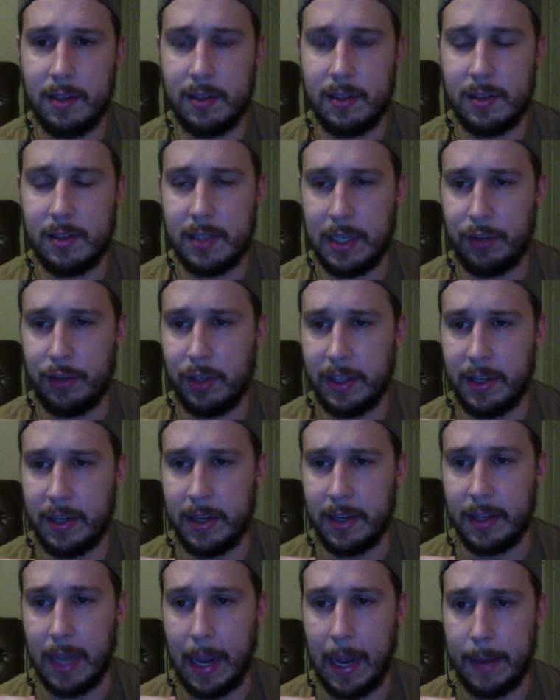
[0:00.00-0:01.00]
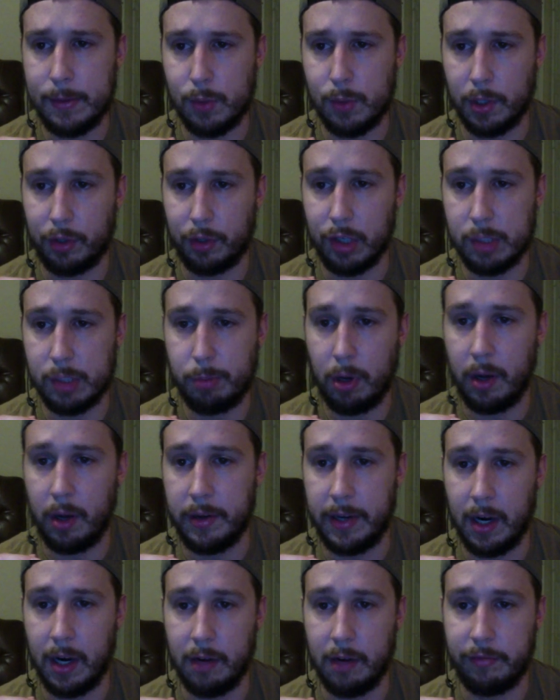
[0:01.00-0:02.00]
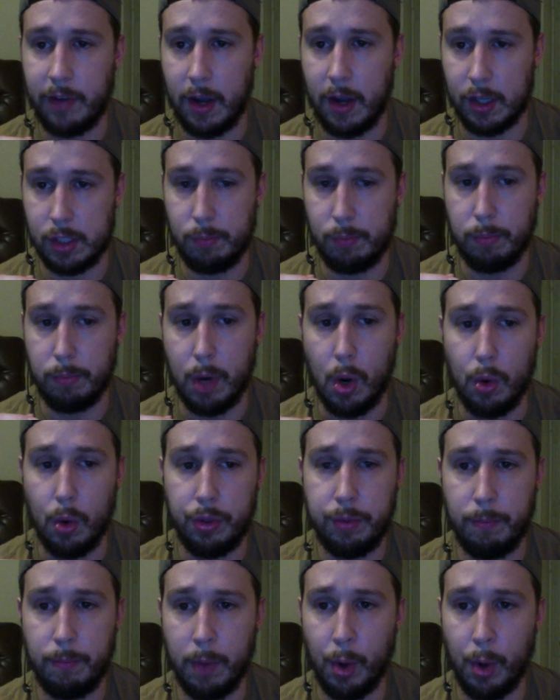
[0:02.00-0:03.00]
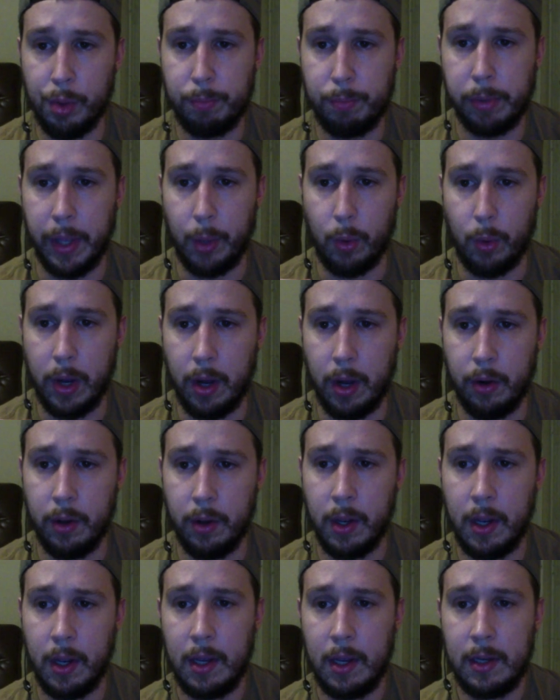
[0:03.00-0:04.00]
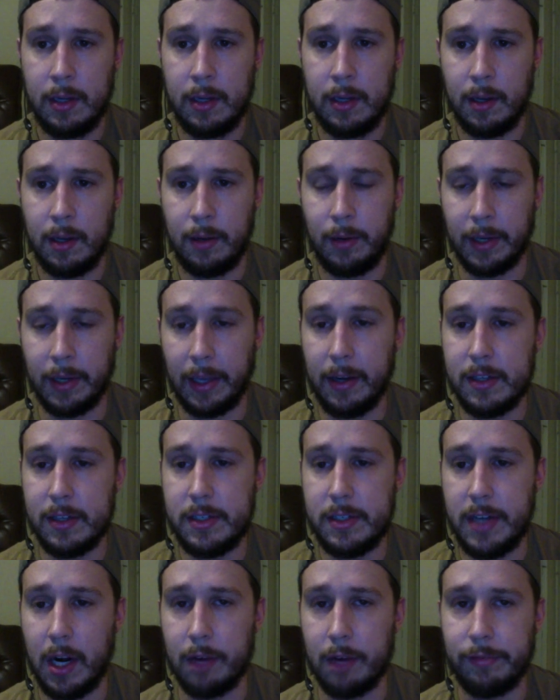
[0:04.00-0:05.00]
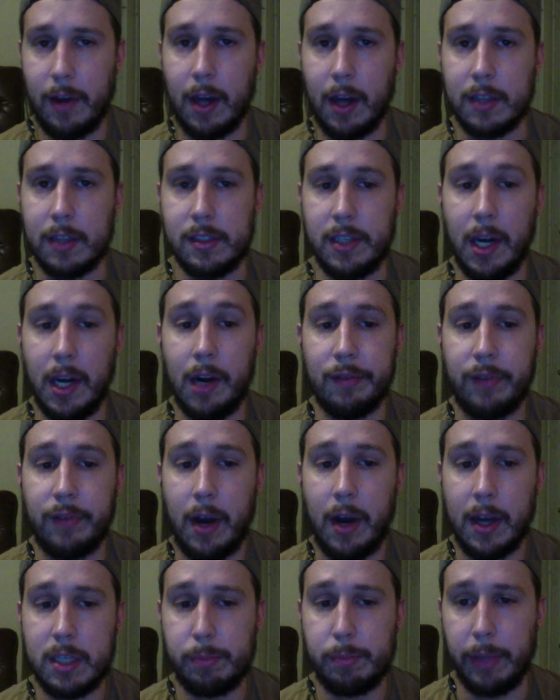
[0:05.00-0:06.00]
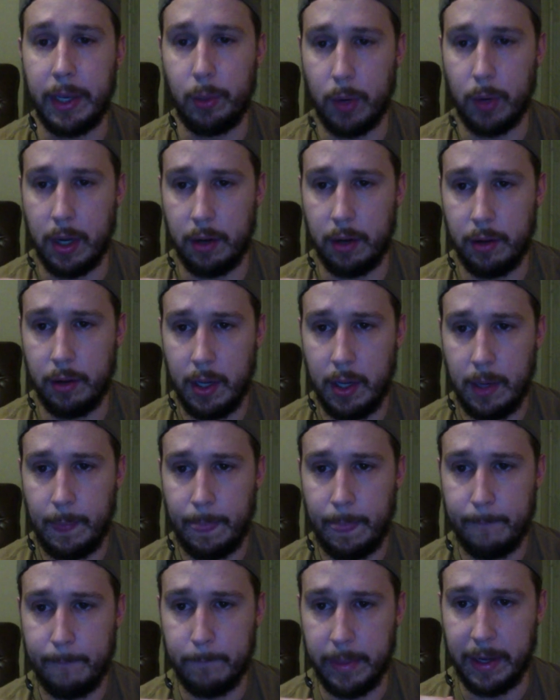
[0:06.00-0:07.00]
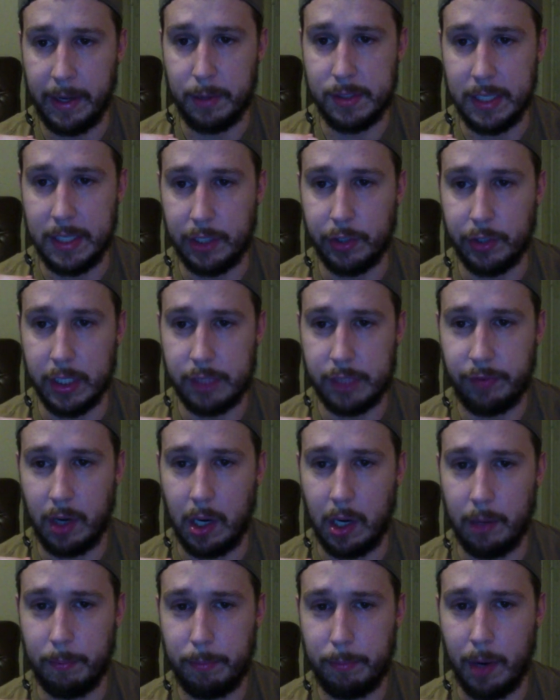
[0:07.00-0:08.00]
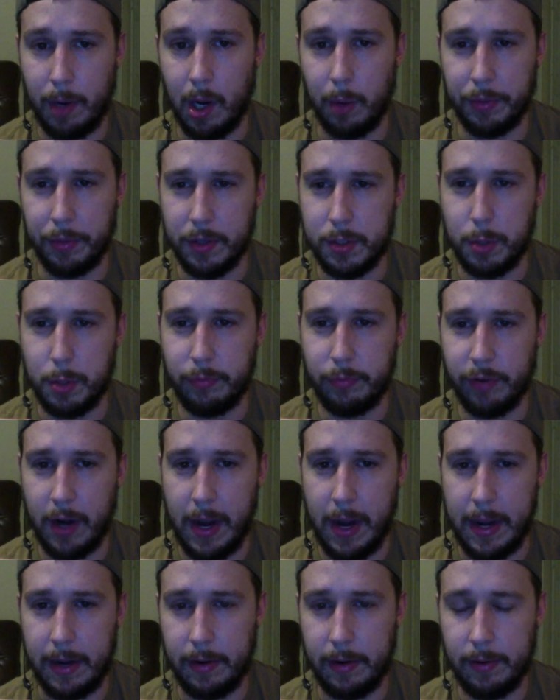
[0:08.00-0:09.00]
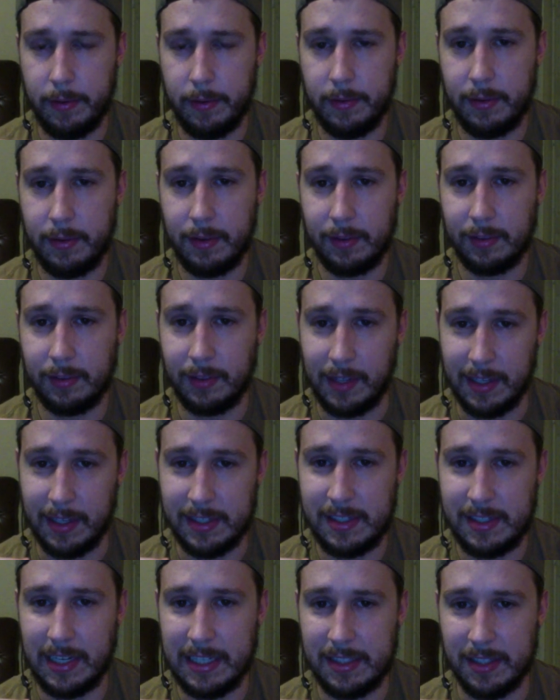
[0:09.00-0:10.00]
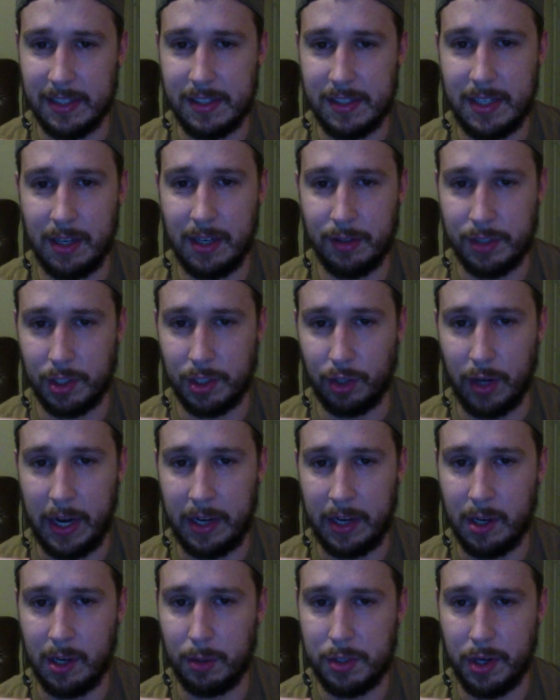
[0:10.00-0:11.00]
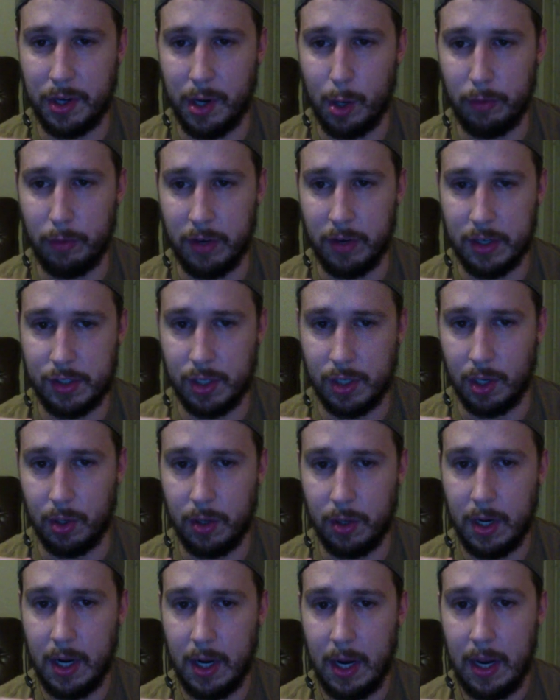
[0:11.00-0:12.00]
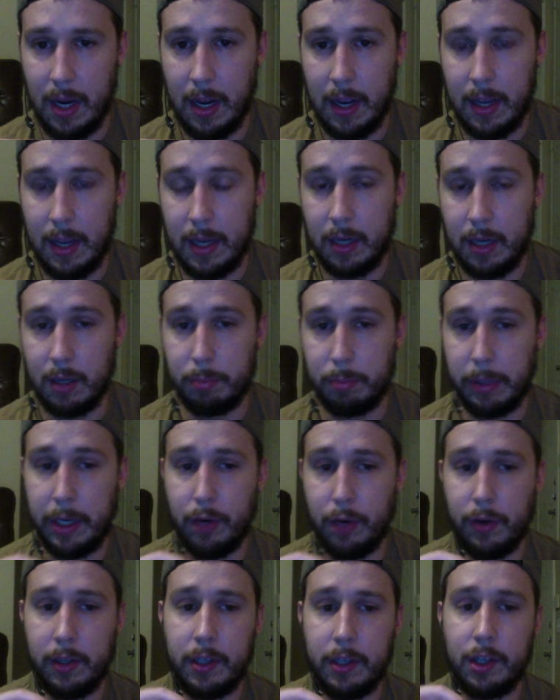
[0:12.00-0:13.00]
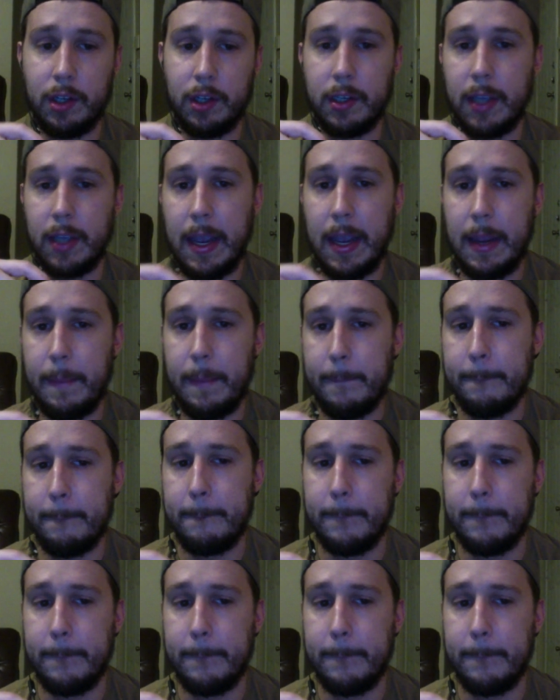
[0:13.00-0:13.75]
really any games where Chris Paul and De'Aaron Fox both play well. Against De'Aaron Fox played well, but then you see Chris Paul with the 2 for 8. The assists, the steals are great, no turnovers. So, he played a really good game.